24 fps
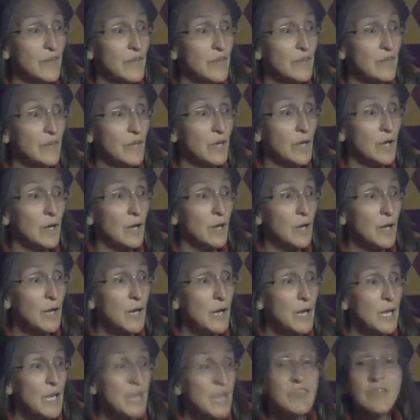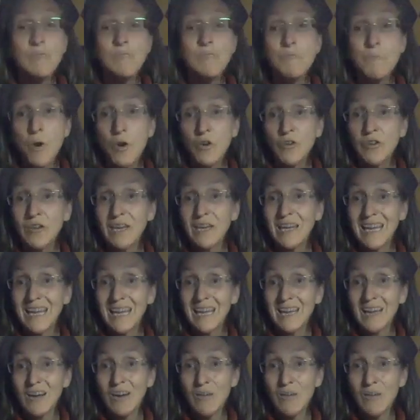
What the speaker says: is a modeling